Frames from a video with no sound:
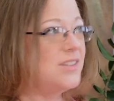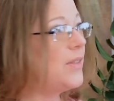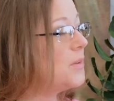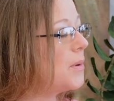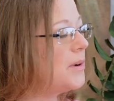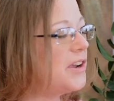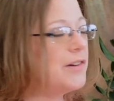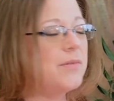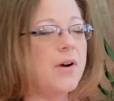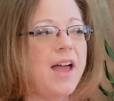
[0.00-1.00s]
no, that's what we're
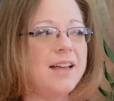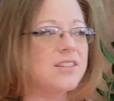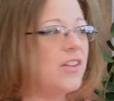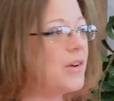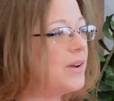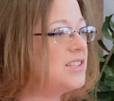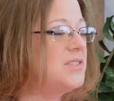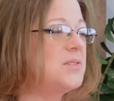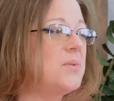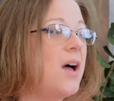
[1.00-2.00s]
here for, ask all the
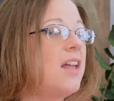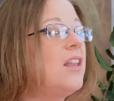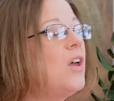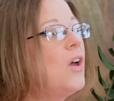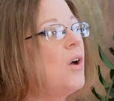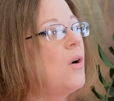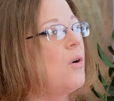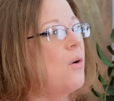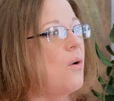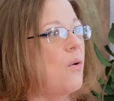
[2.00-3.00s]
questions you want.
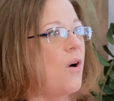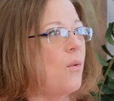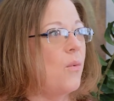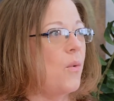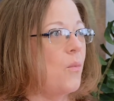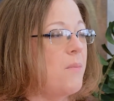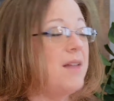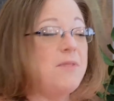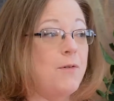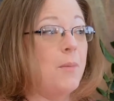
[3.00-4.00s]

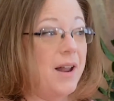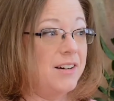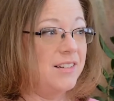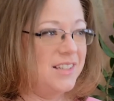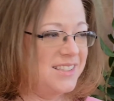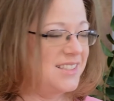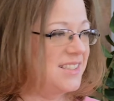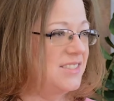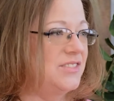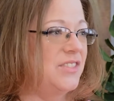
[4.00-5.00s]
Made me feel better
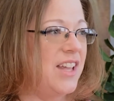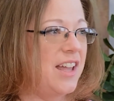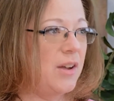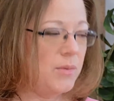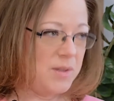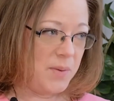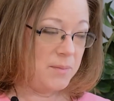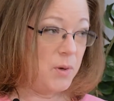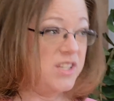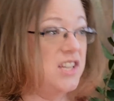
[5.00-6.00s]
because it was a big
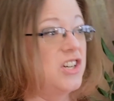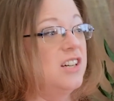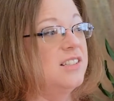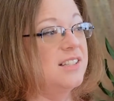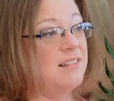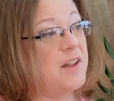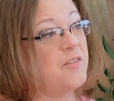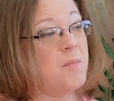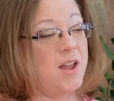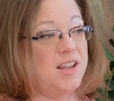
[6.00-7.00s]
procedure, it's a lot
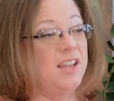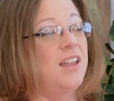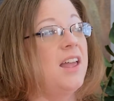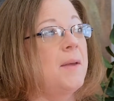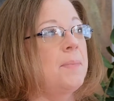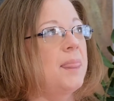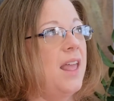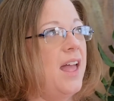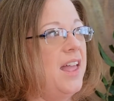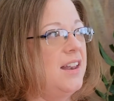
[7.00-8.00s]
of money,
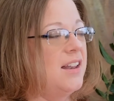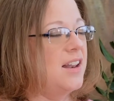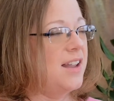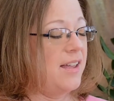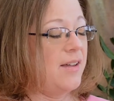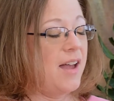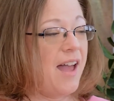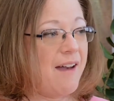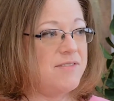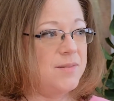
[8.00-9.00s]
and to
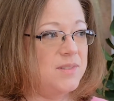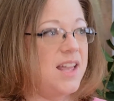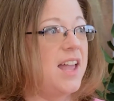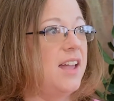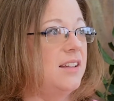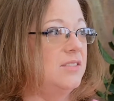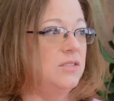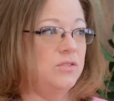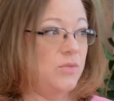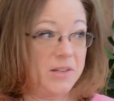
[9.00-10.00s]
have them say,
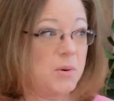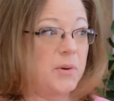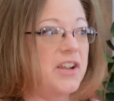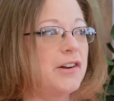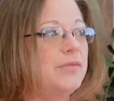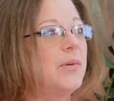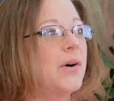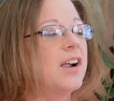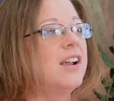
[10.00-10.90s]
that's what we're here for,